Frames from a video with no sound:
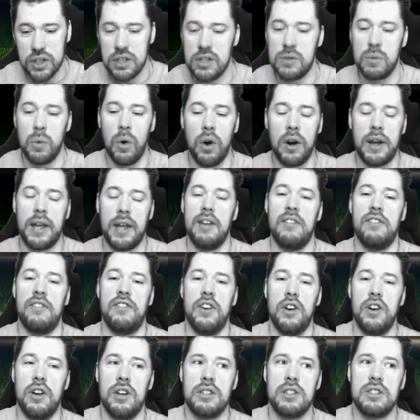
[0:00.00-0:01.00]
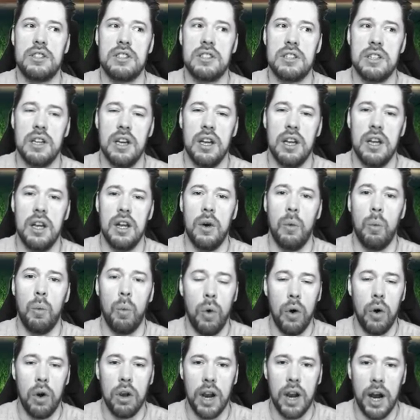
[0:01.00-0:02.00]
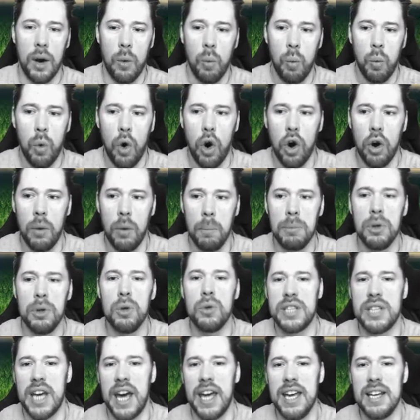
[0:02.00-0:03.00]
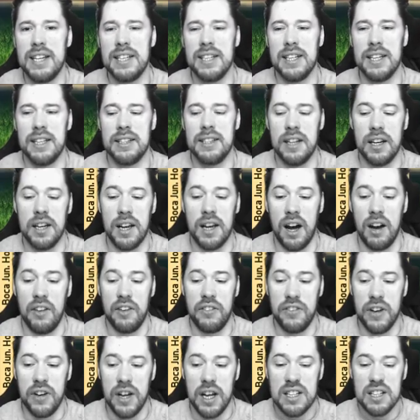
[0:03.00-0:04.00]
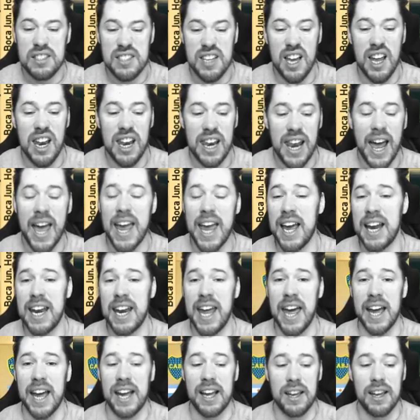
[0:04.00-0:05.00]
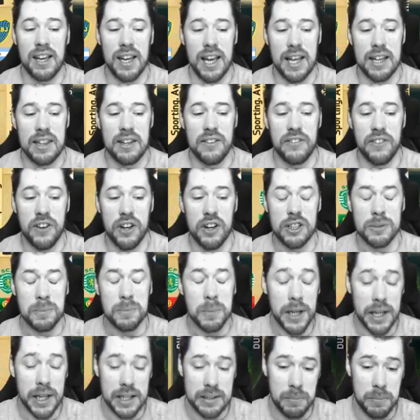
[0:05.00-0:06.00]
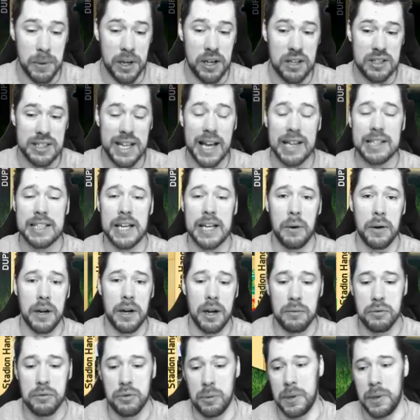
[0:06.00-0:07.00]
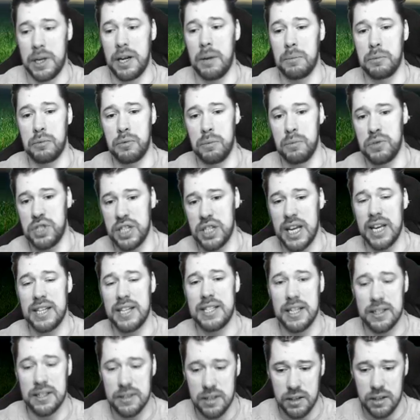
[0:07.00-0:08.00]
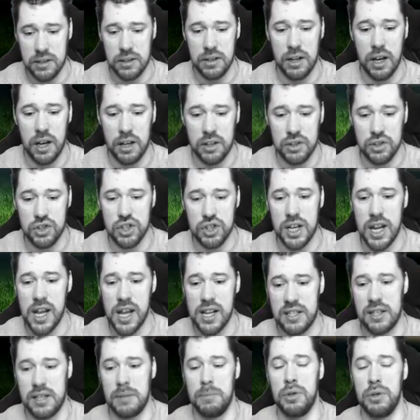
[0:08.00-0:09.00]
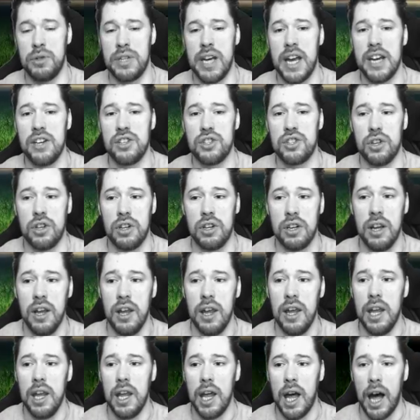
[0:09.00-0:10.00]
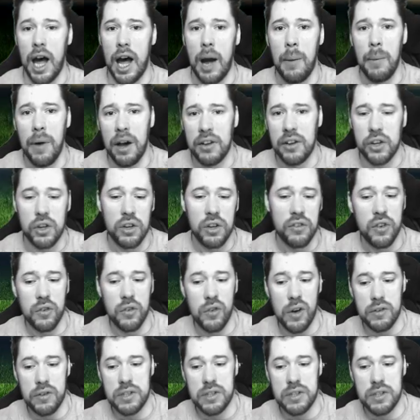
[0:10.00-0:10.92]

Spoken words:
is what came first, what mutated enough to lay an egg in the first place, because that's how it comes from. It comes from genetics and genetic mutation. I don't know if you've ever